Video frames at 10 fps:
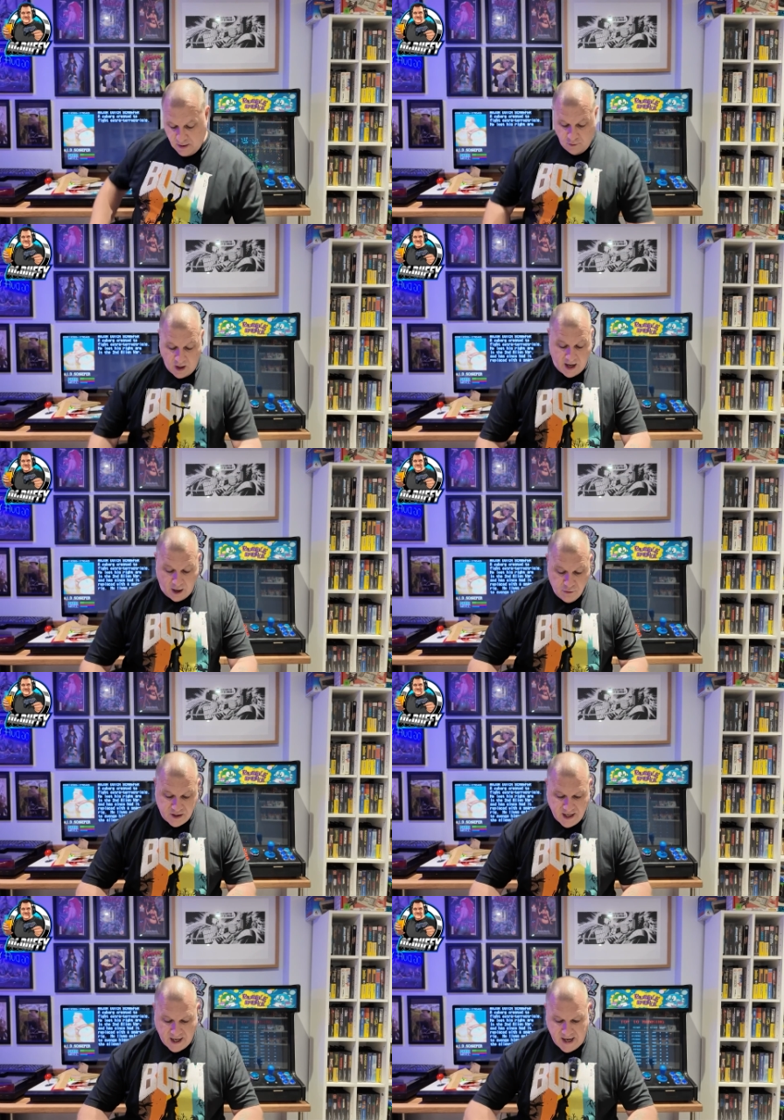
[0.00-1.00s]
Right,
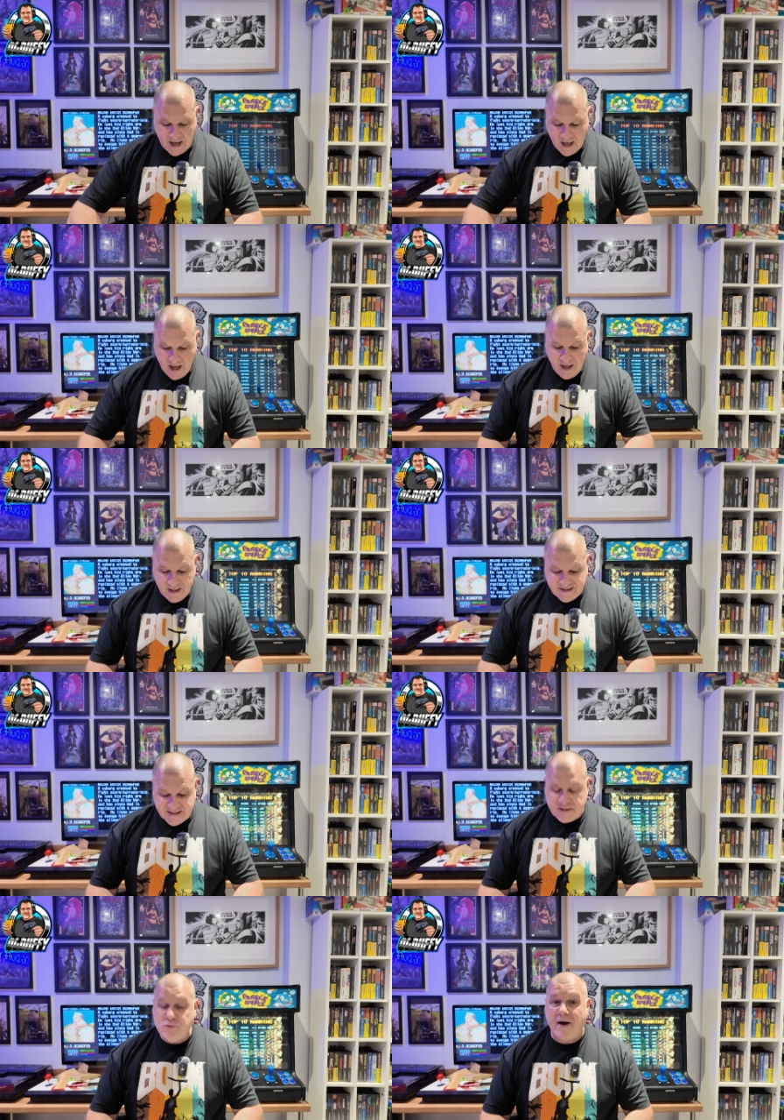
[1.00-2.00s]
okay.
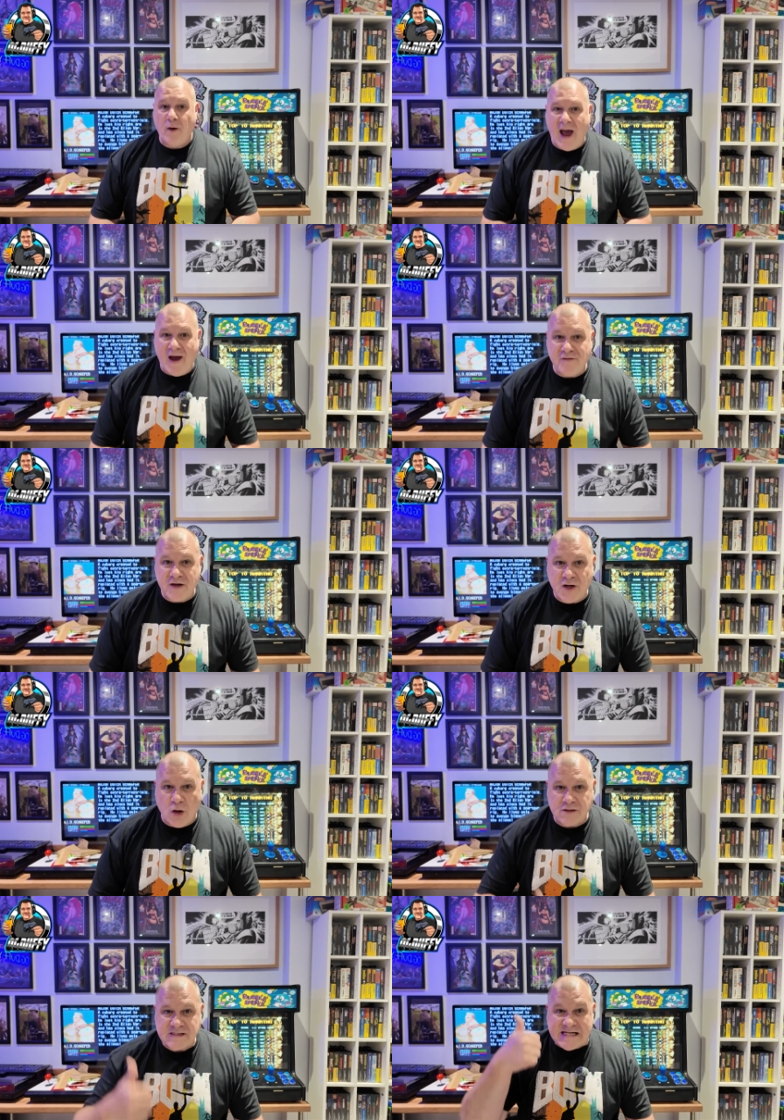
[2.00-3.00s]
This is one I haven't
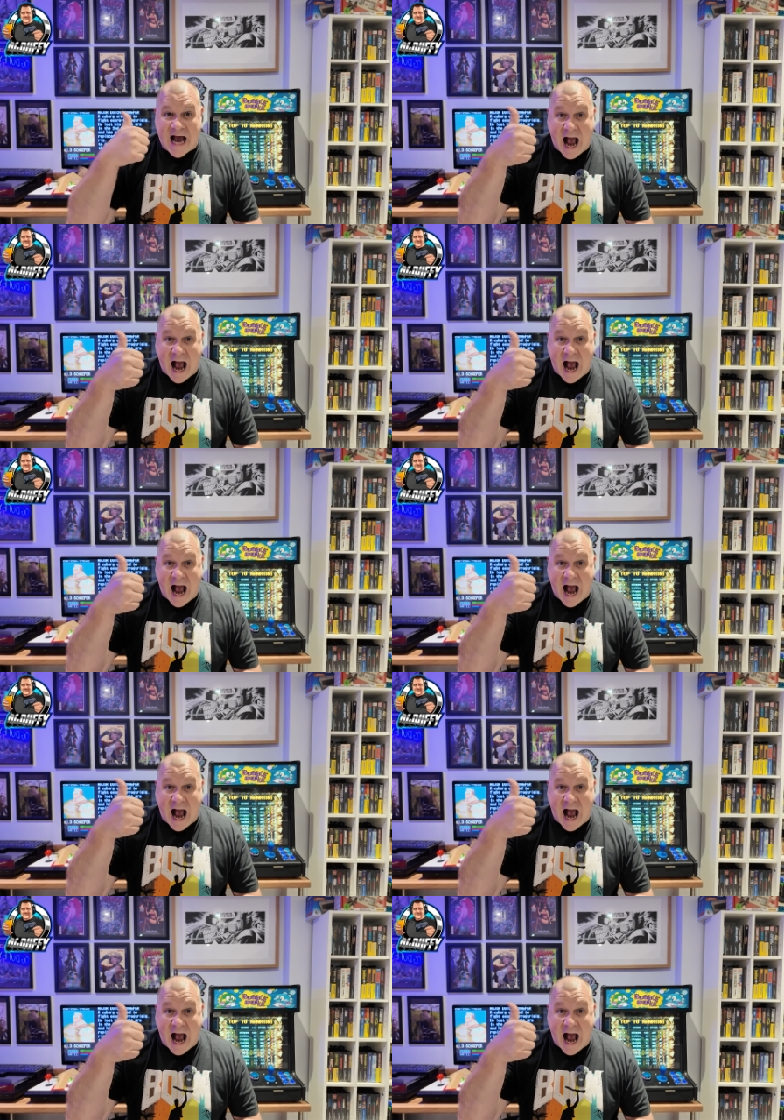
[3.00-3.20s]
got.